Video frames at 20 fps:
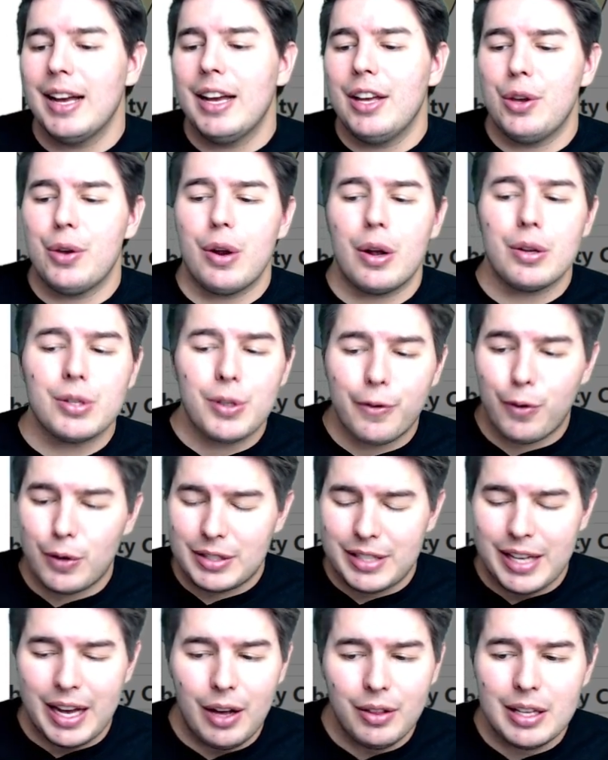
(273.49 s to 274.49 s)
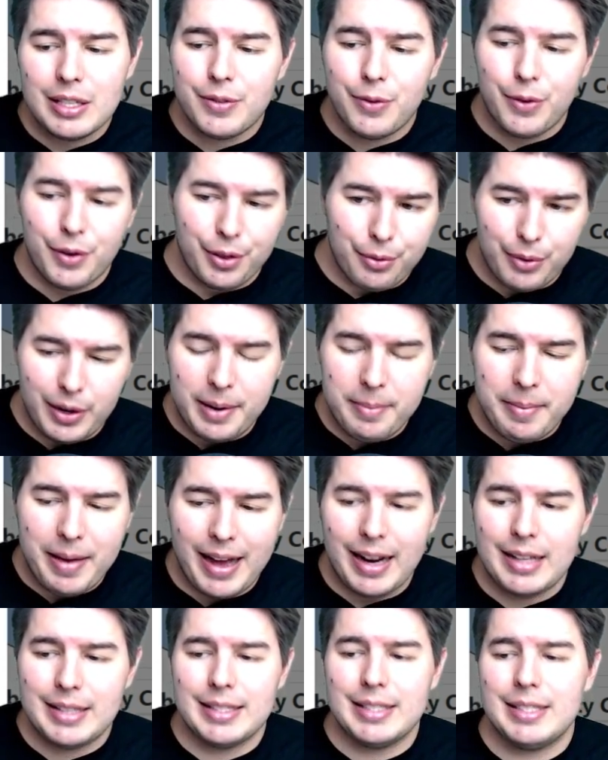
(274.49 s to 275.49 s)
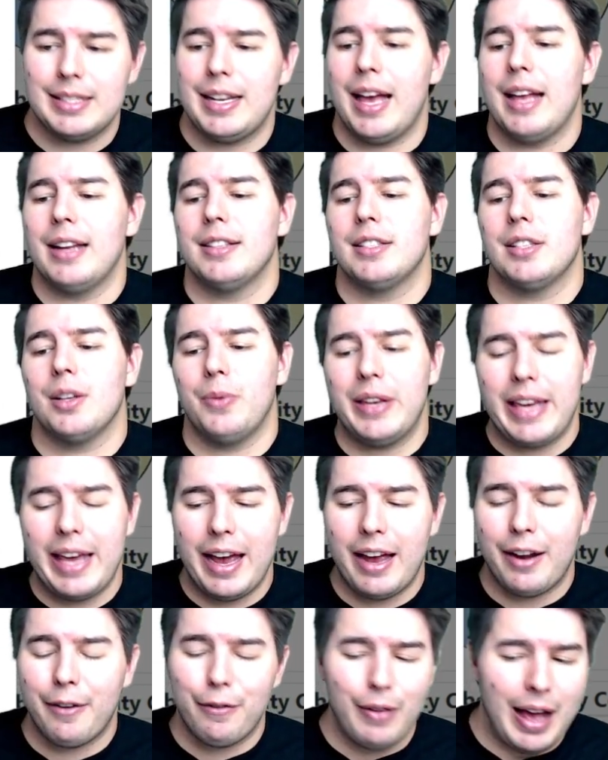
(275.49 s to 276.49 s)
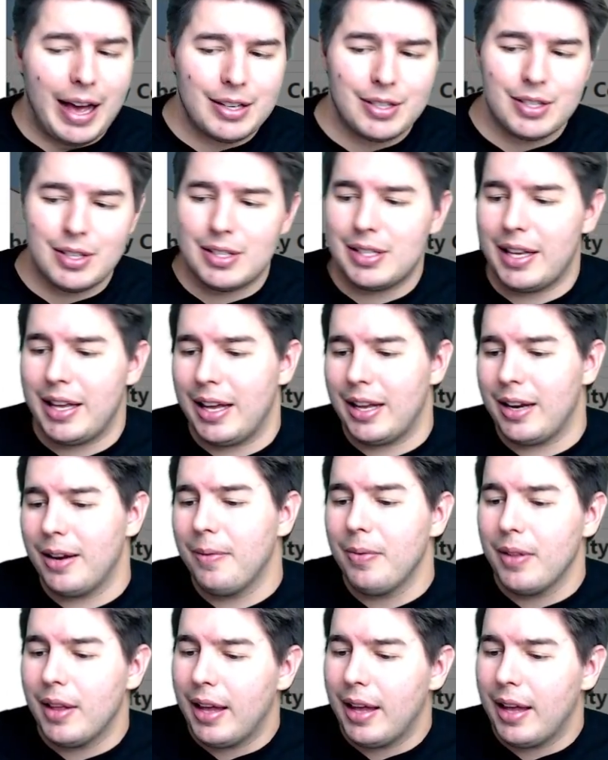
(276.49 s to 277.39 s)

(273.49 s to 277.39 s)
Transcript: You can also foretell this for 3 mana instead, so we can flash this in,